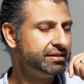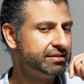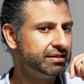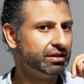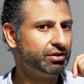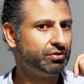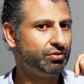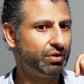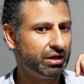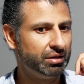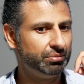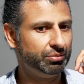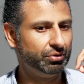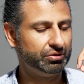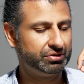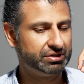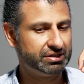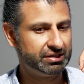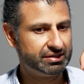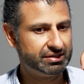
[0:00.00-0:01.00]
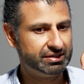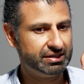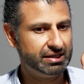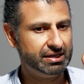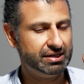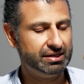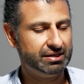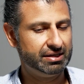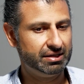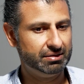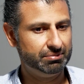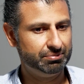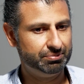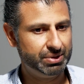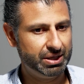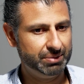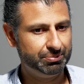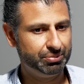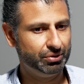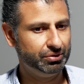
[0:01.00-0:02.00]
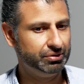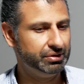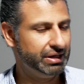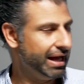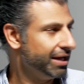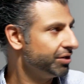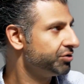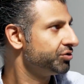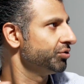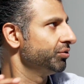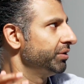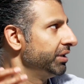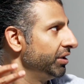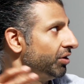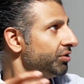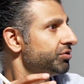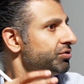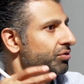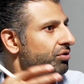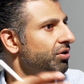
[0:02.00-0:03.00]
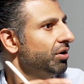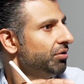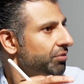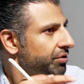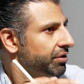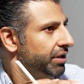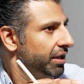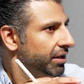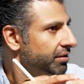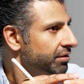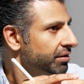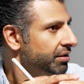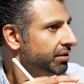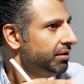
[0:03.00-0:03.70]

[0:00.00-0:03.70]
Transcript: is incredible to see that people naturally also congregate,